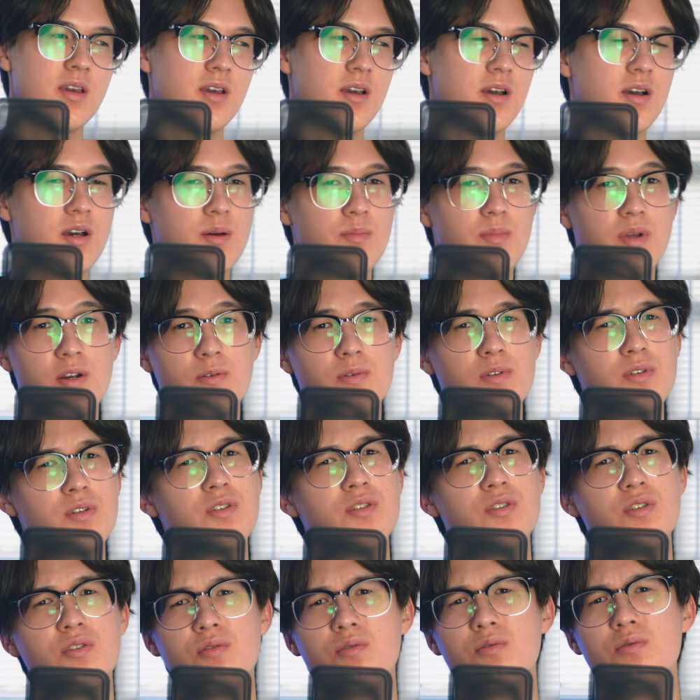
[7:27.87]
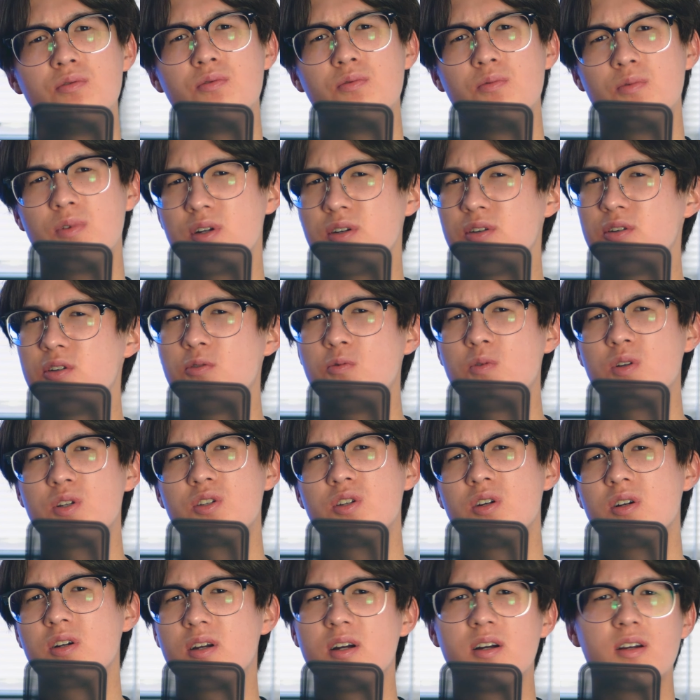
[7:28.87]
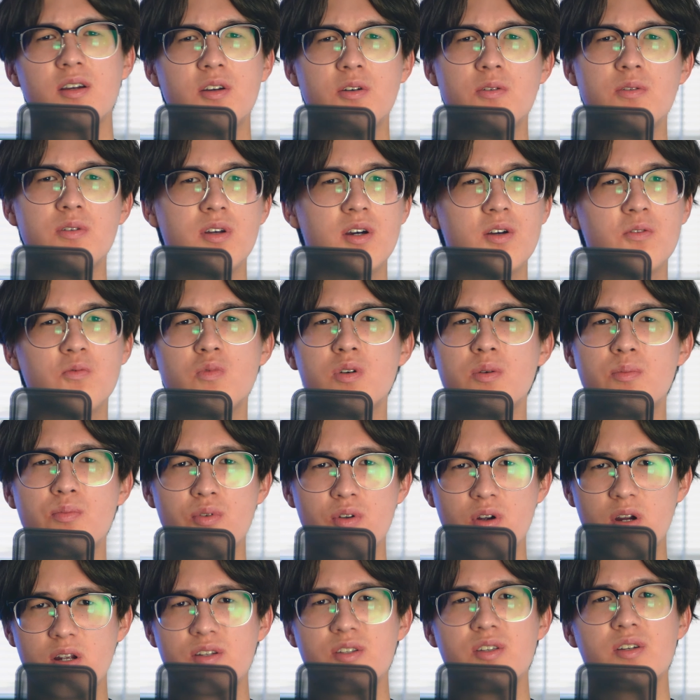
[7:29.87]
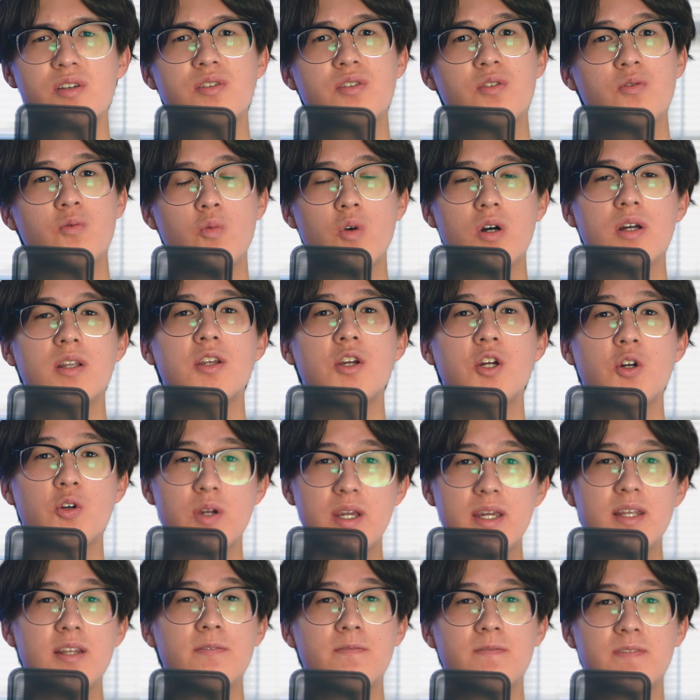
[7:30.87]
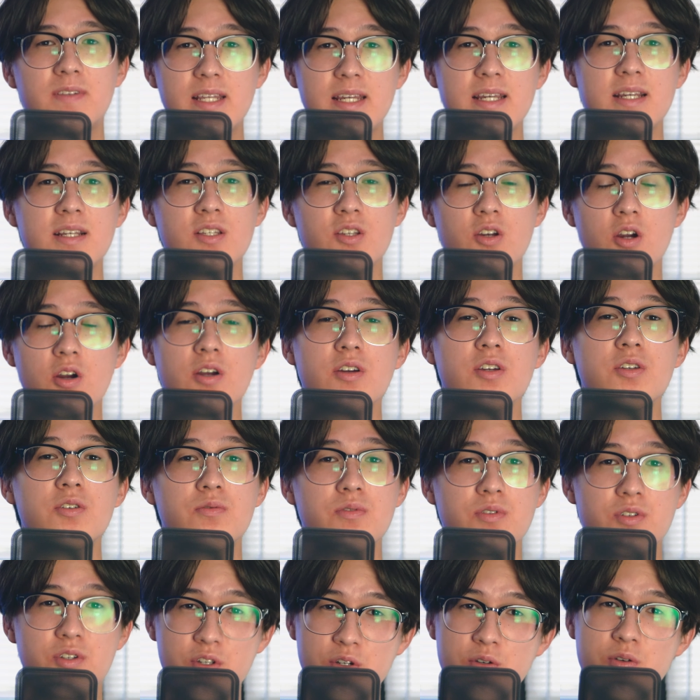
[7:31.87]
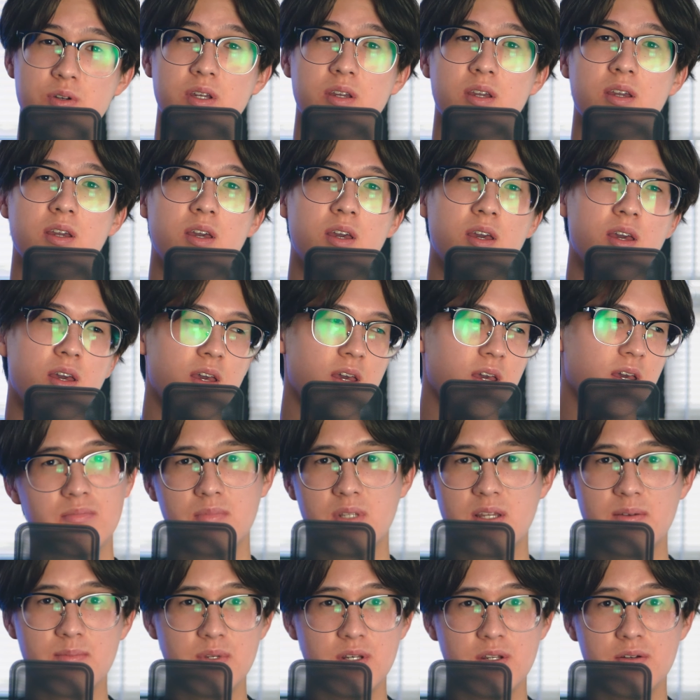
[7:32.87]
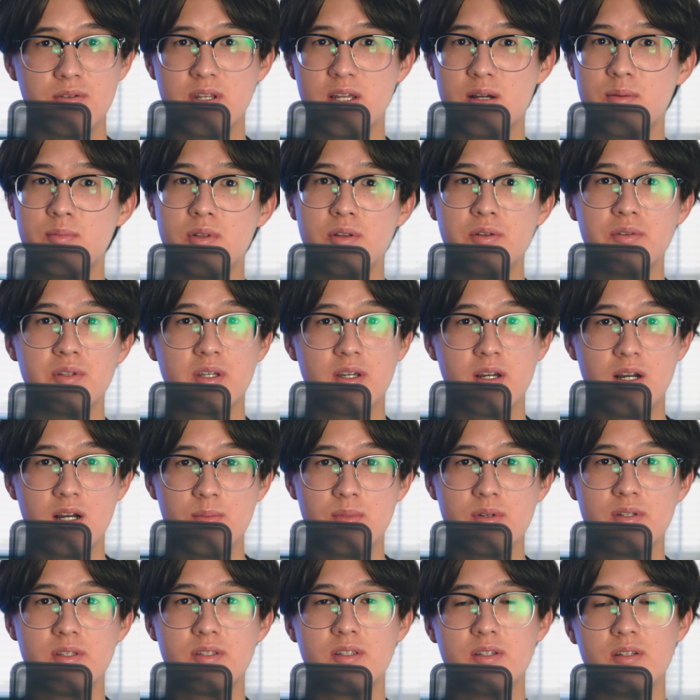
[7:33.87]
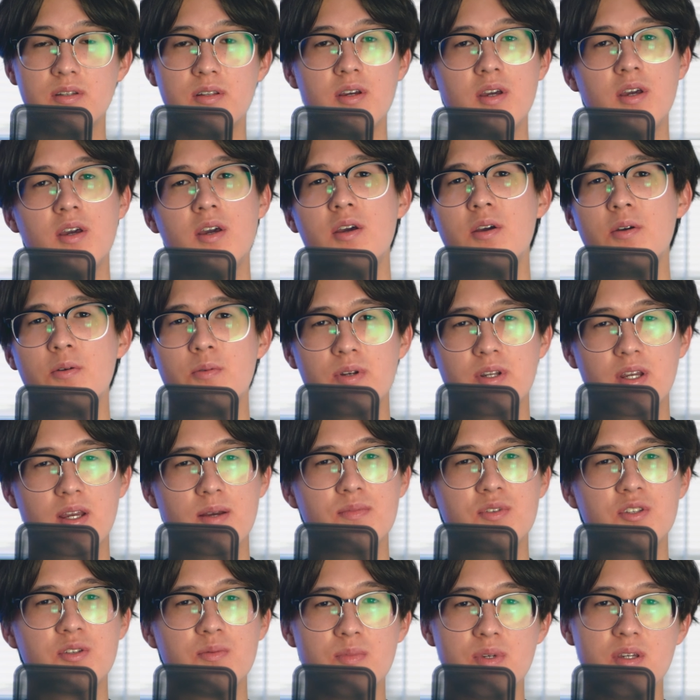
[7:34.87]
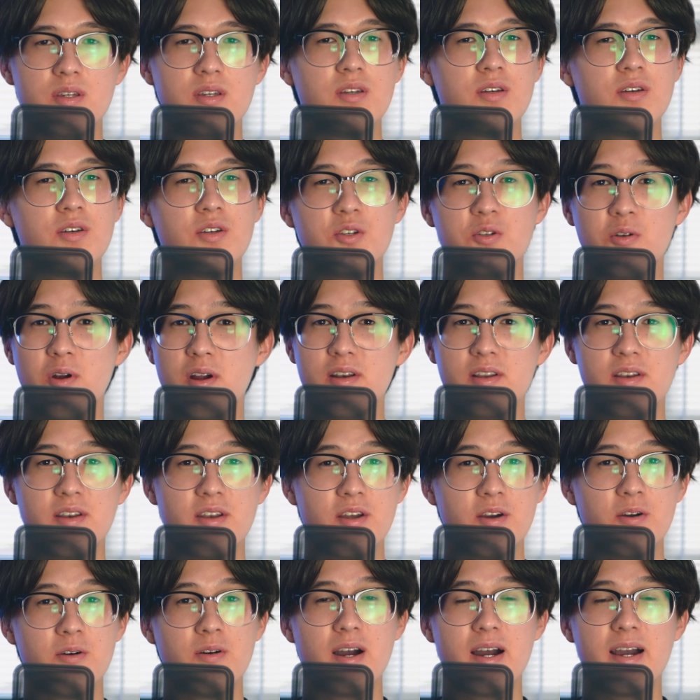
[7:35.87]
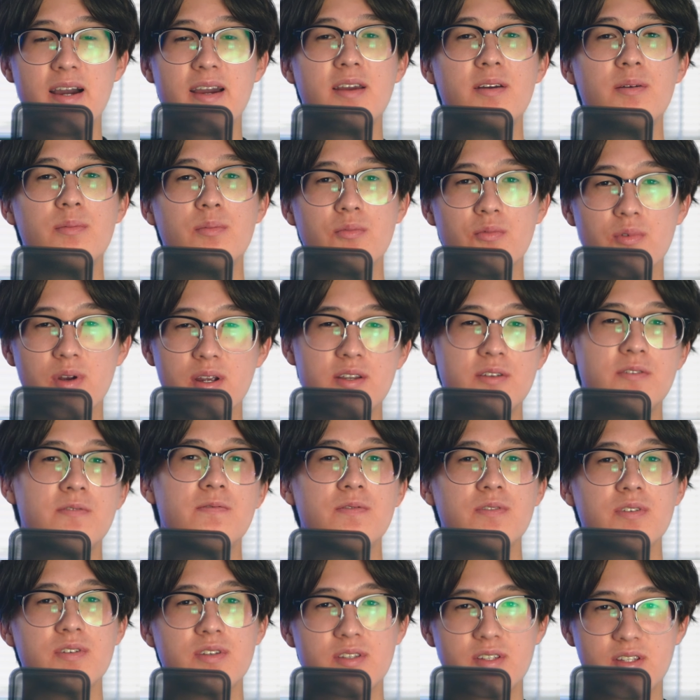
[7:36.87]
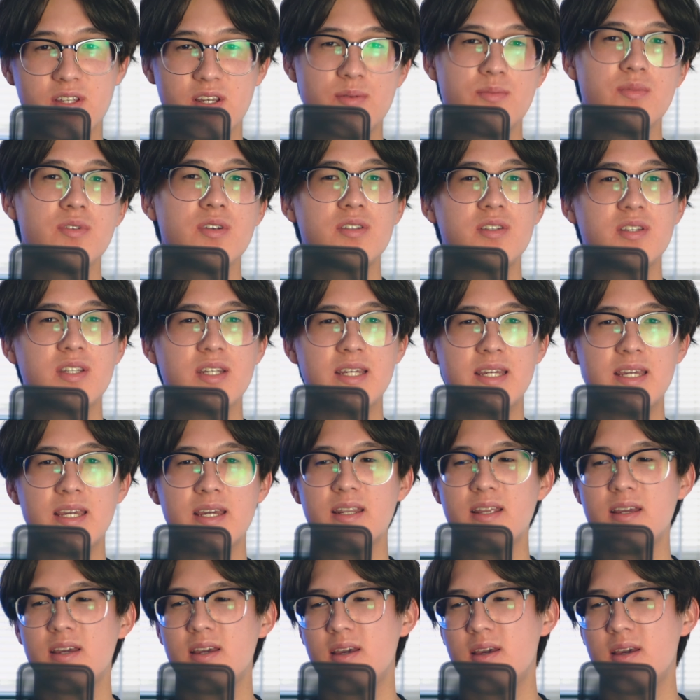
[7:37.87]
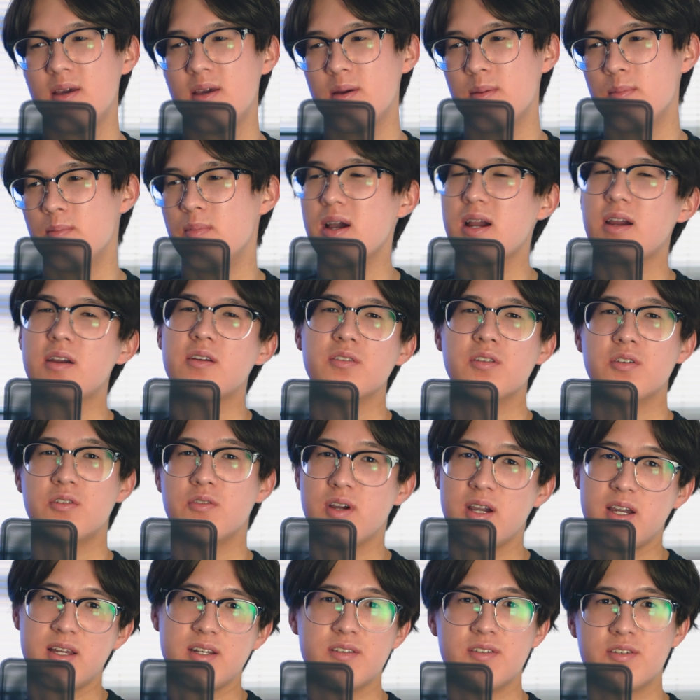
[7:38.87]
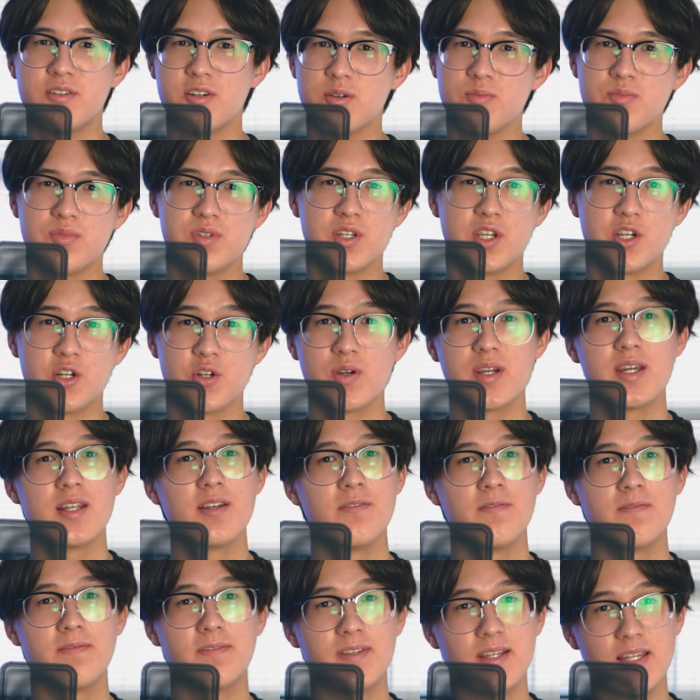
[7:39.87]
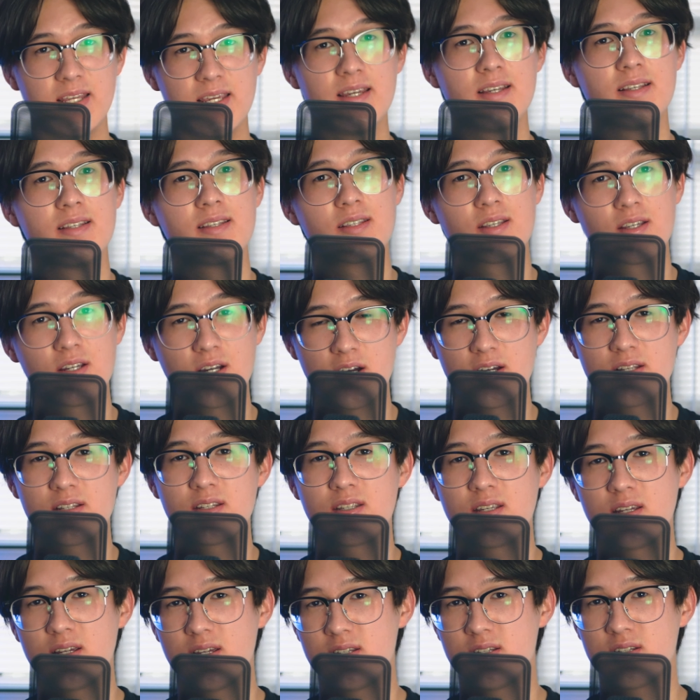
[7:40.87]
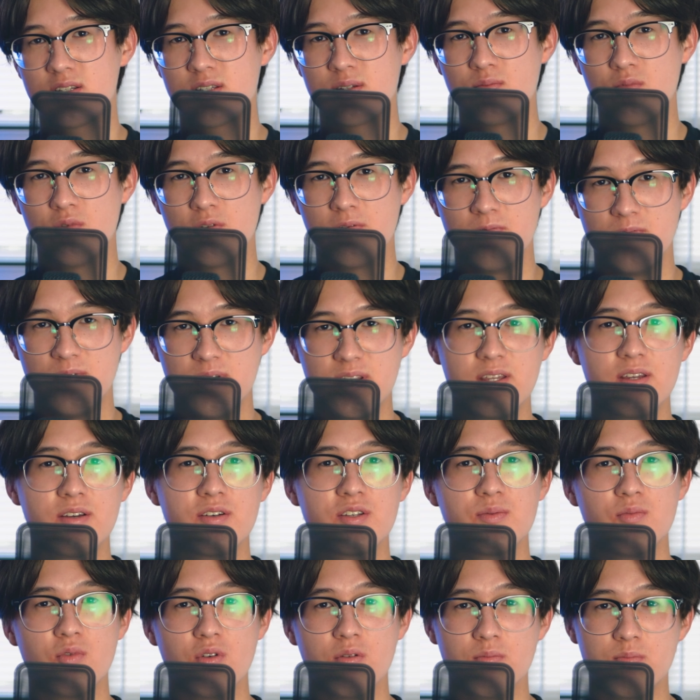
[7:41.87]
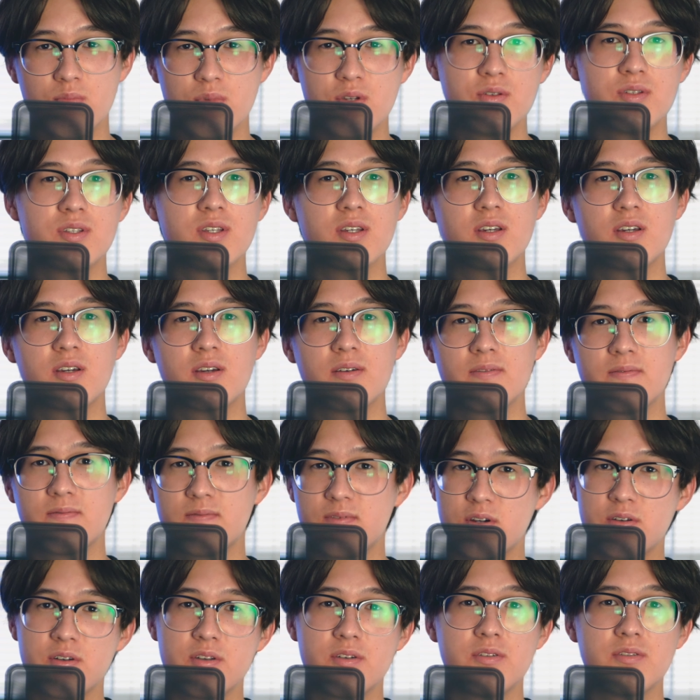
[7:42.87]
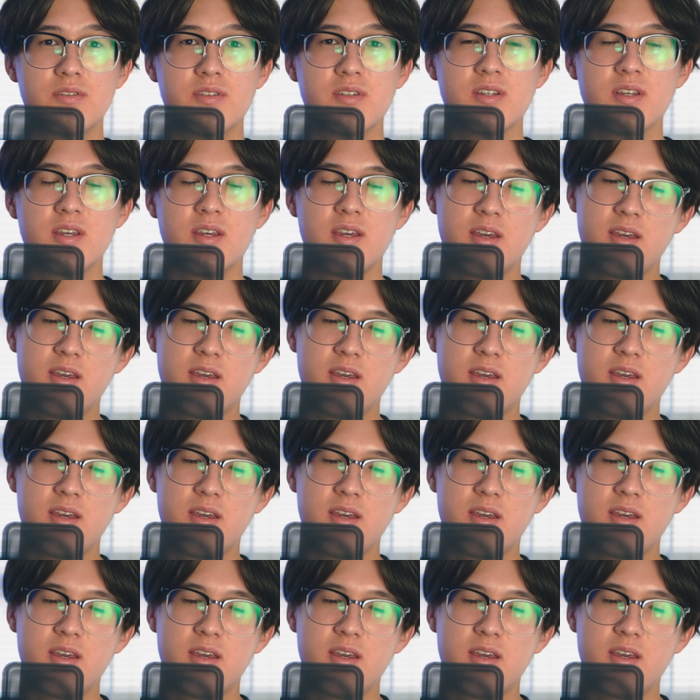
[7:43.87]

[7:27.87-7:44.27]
But I really do want to know what y'all got going on, what projects, what creative things are you doing? Let me know down below in the comments. And when it comes to me, you already know I am ready for summer to get back on the grind in terms of creative things, content, more videos, more music, photos.